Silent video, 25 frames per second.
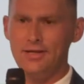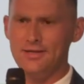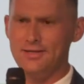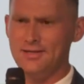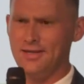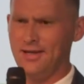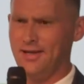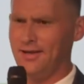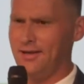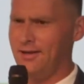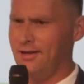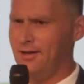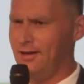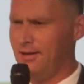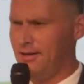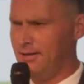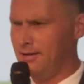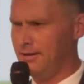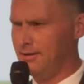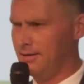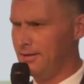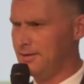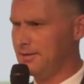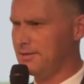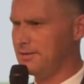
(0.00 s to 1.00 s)
It's like,
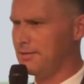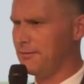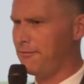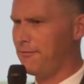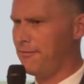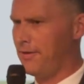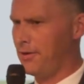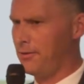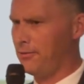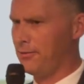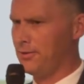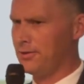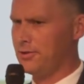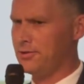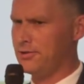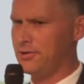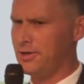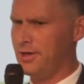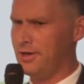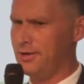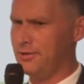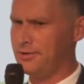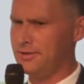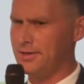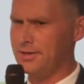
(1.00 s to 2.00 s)
this is a federal
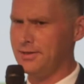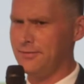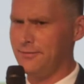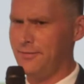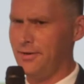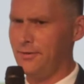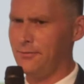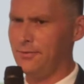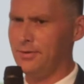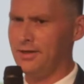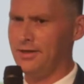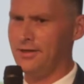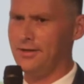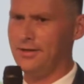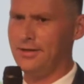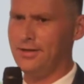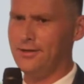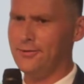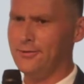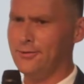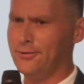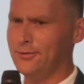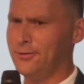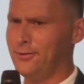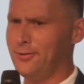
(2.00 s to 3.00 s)
exchange that's federally
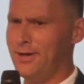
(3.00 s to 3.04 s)
illegal.